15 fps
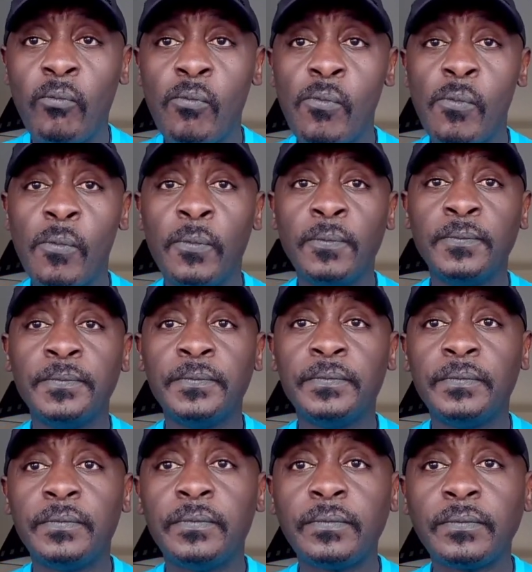
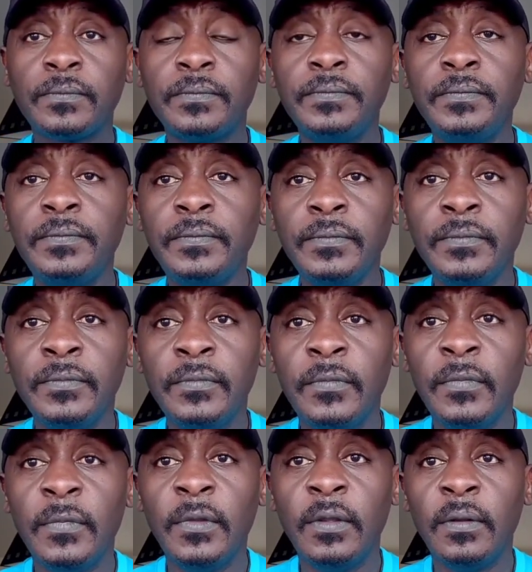
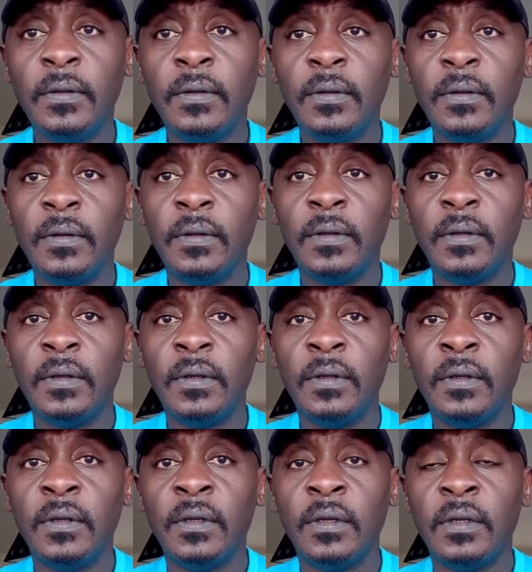
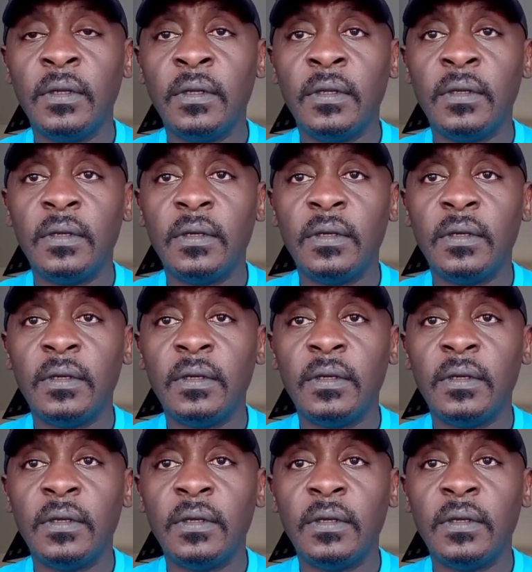(no one is talking)